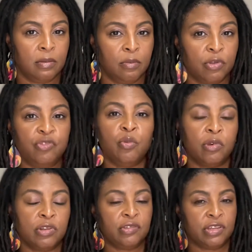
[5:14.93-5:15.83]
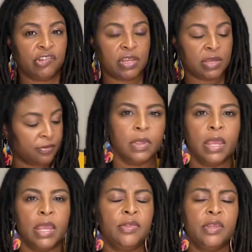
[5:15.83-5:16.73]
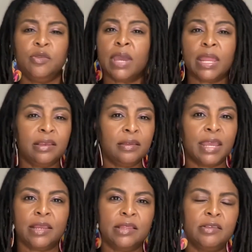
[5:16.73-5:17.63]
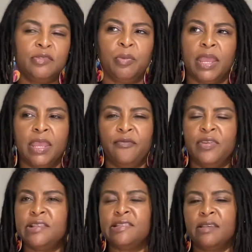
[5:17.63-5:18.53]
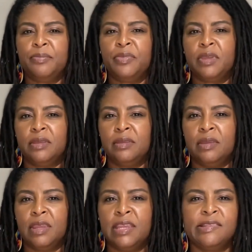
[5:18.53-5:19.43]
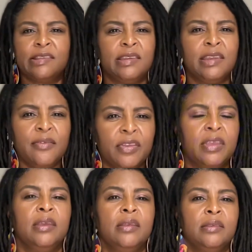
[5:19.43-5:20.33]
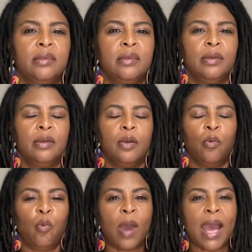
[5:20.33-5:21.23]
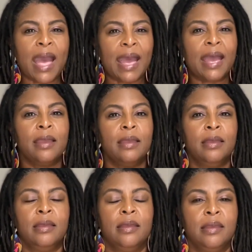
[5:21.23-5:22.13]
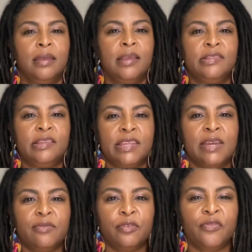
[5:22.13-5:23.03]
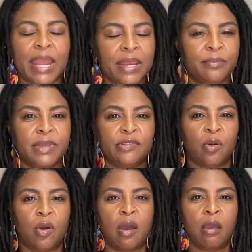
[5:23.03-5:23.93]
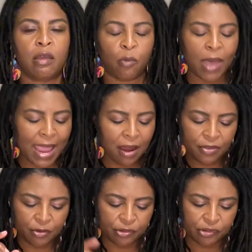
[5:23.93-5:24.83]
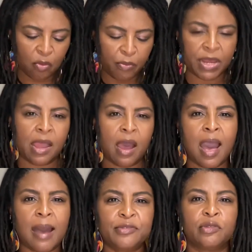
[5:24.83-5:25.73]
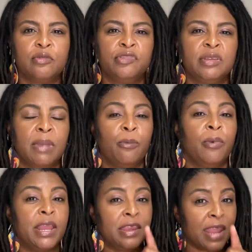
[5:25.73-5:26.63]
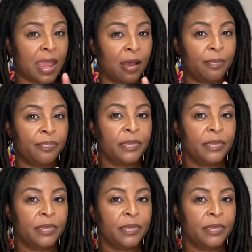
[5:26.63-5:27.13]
what you want to achieve. And then you got to look at it this way. If it's something insignificant, why is the devil fighting me so hard? Why are there so many obstacles in my way? Now,